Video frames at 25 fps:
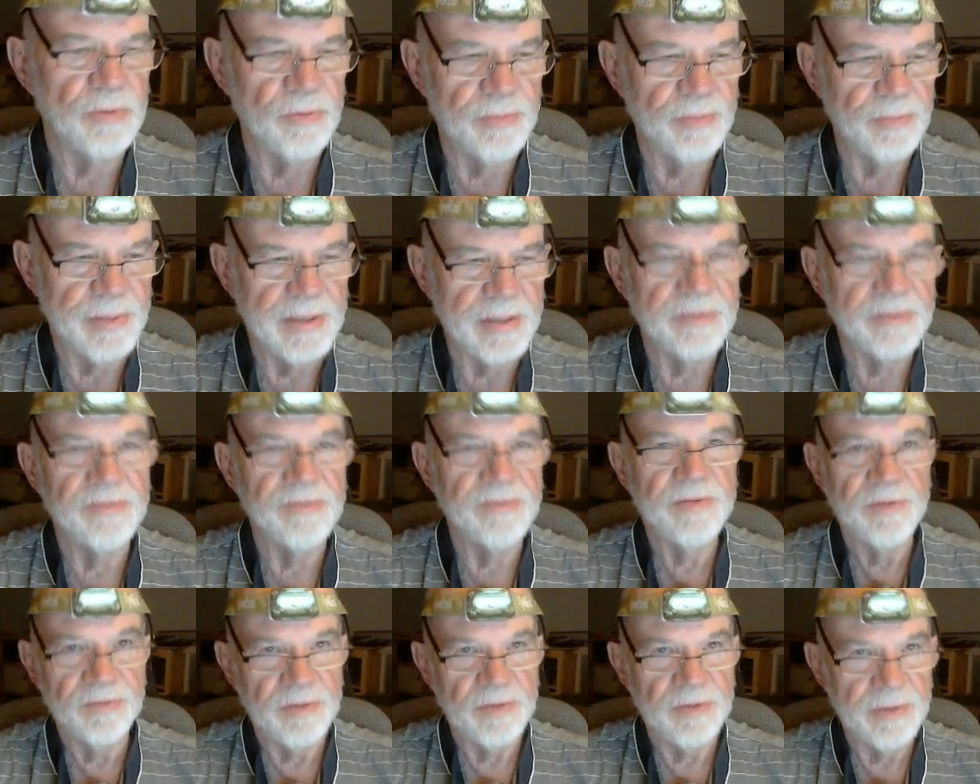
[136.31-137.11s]
you've made
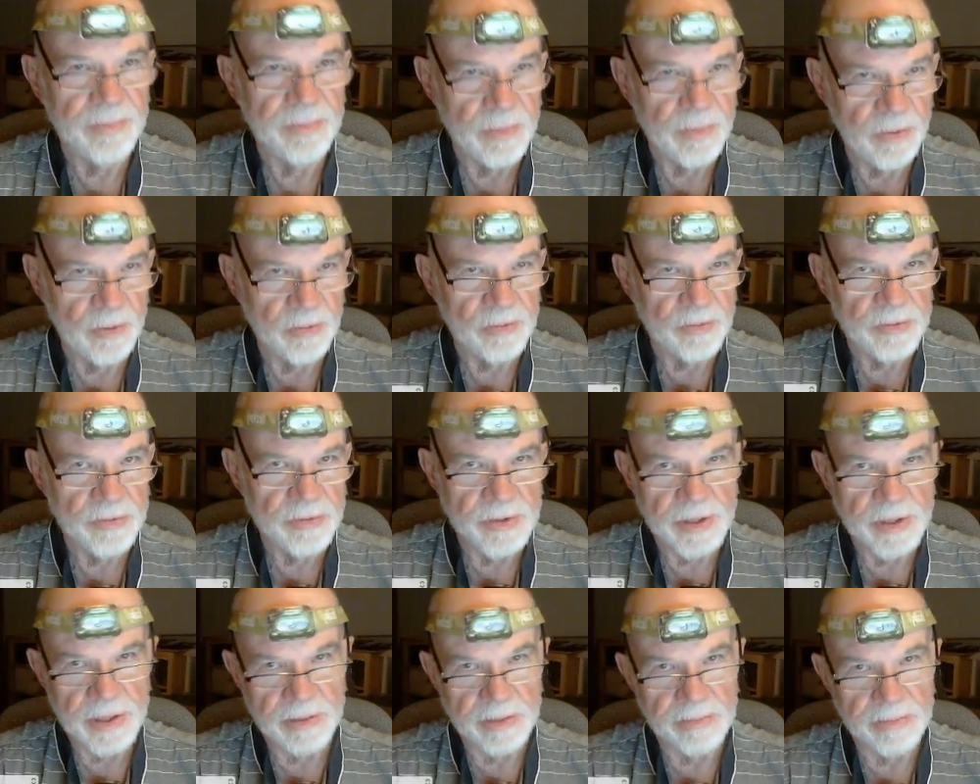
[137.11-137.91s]
fifty moves,
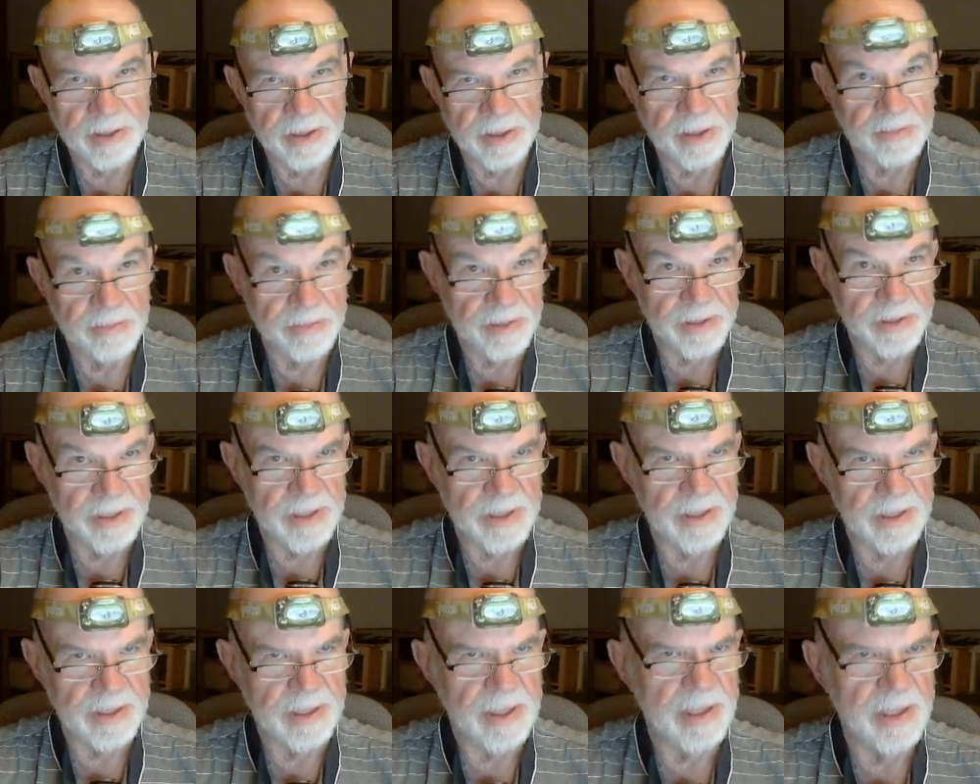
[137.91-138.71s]
and it becomes
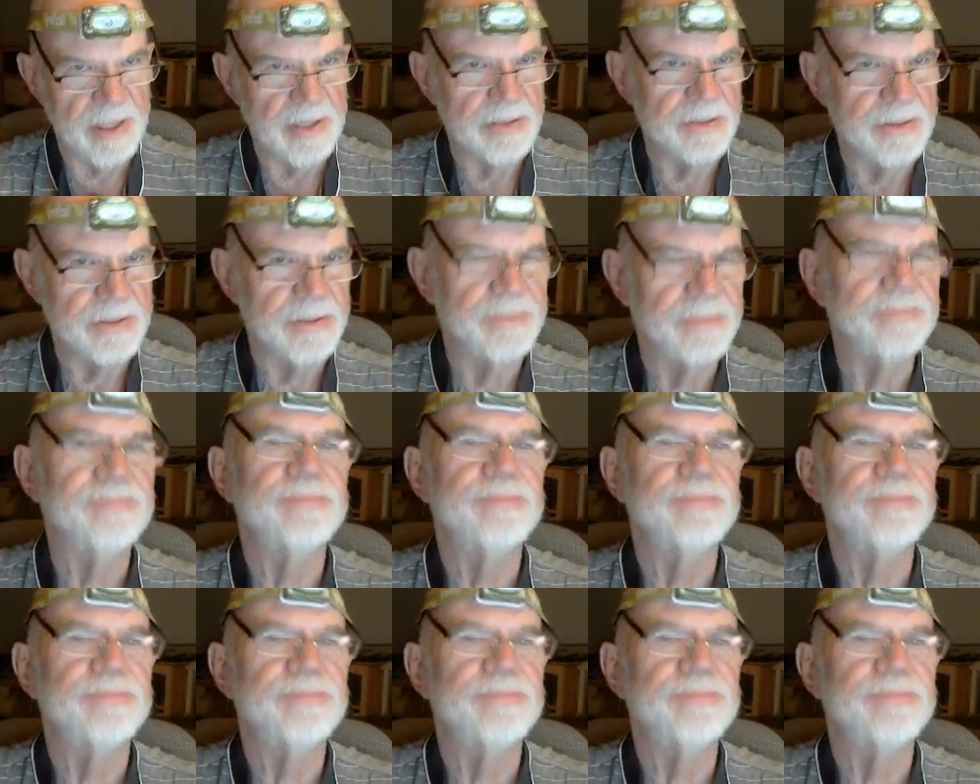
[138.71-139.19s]
ten dollars.